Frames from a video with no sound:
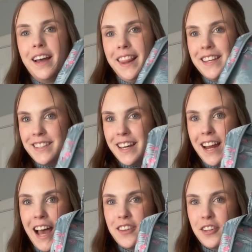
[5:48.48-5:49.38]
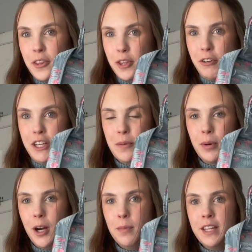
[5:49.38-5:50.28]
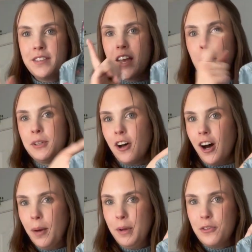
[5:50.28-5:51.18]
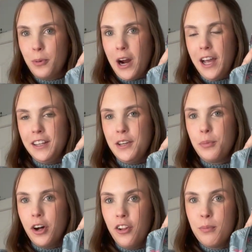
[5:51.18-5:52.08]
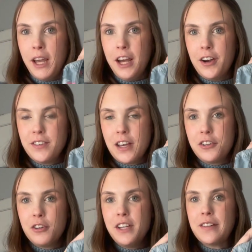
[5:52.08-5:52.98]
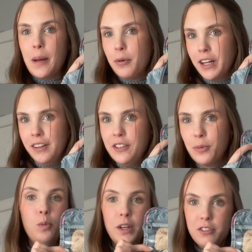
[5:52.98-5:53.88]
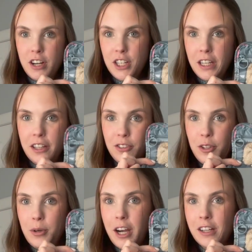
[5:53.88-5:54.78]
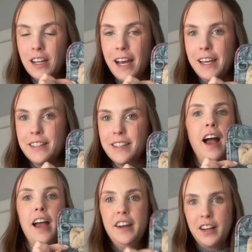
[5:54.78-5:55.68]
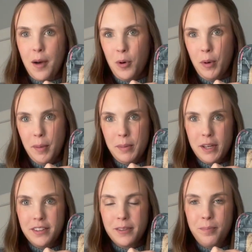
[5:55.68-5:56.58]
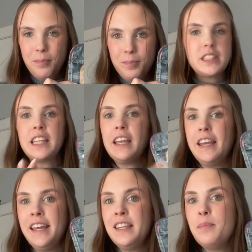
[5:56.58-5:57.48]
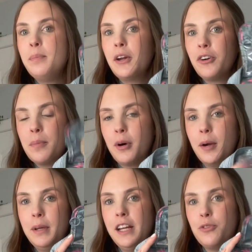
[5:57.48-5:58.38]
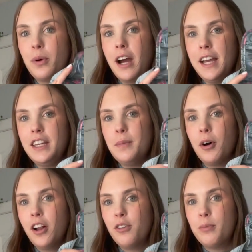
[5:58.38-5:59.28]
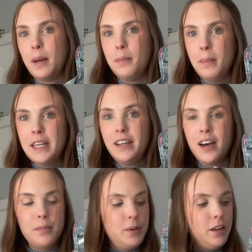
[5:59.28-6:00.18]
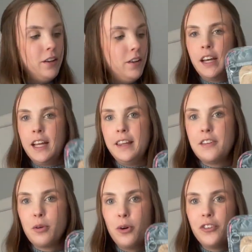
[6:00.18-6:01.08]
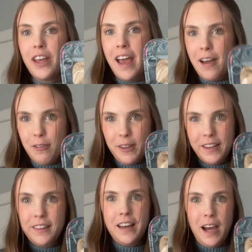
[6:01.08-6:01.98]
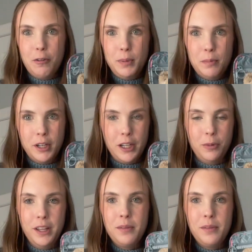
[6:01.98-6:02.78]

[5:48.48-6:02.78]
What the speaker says: This kit has 3 compartments. Up top is where I keep all of my hair accessories. I bring at least 1 scrunchie, 2 hair ties, and a couple bobby pins. In the middle compartment is where I keep all of my makeup. This holds everything that I will be bringing with